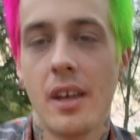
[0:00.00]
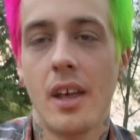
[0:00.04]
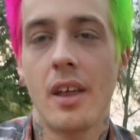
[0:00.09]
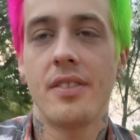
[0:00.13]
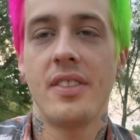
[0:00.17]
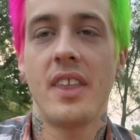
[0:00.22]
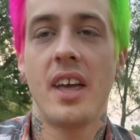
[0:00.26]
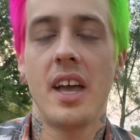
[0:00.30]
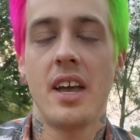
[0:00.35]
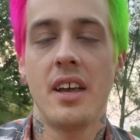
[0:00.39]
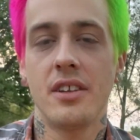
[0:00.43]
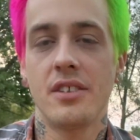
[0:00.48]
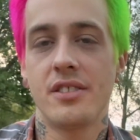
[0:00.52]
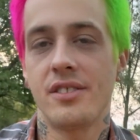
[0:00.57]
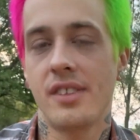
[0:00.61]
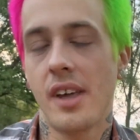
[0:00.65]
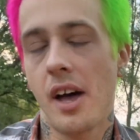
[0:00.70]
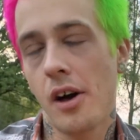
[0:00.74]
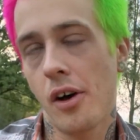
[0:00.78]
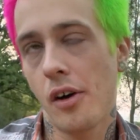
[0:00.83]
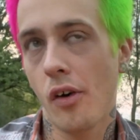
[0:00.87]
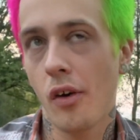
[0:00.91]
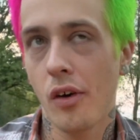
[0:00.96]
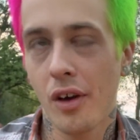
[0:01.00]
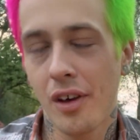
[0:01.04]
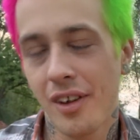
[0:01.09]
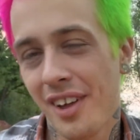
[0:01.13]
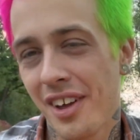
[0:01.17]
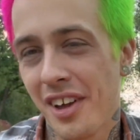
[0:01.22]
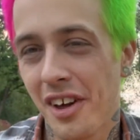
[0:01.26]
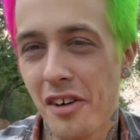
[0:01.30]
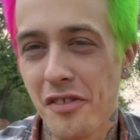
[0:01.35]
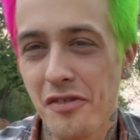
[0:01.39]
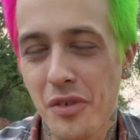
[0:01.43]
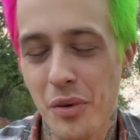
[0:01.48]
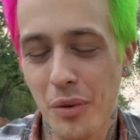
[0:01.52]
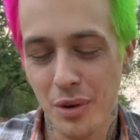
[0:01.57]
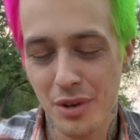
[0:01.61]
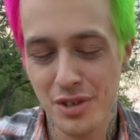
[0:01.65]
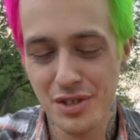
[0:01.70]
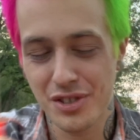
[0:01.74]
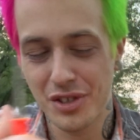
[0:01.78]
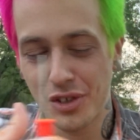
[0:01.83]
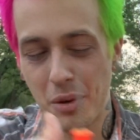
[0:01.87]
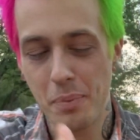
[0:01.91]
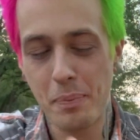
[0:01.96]
they sell, of
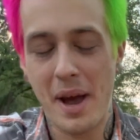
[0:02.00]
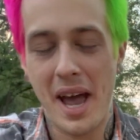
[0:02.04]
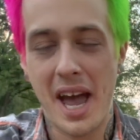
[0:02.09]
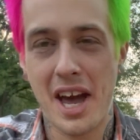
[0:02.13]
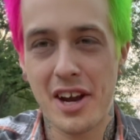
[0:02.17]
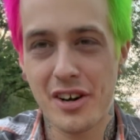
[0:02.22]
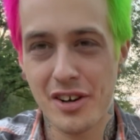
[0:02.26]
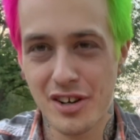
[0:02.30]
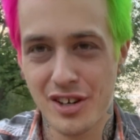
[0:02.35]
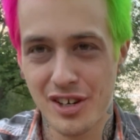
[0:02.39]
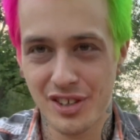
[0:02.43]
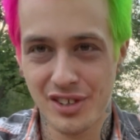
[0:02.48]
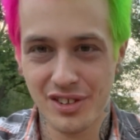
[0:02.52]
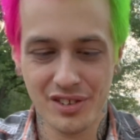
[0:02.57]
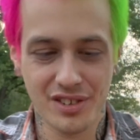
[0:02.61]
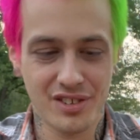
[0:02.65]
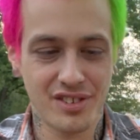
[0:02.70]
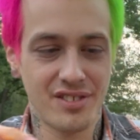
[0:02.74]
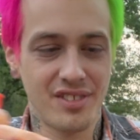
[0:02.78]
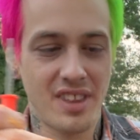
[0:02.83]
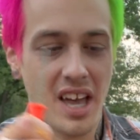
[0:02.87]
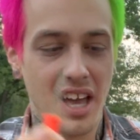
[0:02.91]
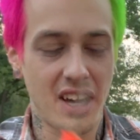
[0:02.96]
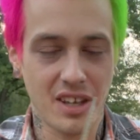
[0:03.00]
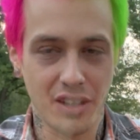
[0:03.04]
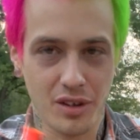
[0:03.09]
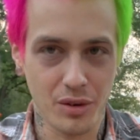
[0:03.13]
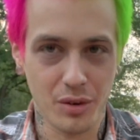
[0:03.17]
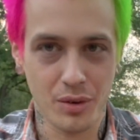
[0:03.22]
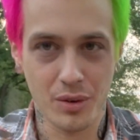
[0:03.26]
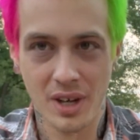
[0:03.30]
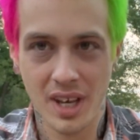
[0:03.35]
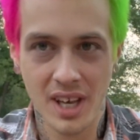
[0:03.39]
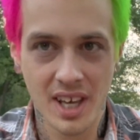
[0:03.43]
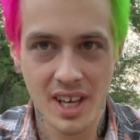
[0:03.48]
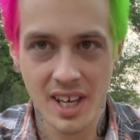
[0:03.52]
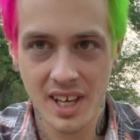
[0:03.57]
course, little patterns that you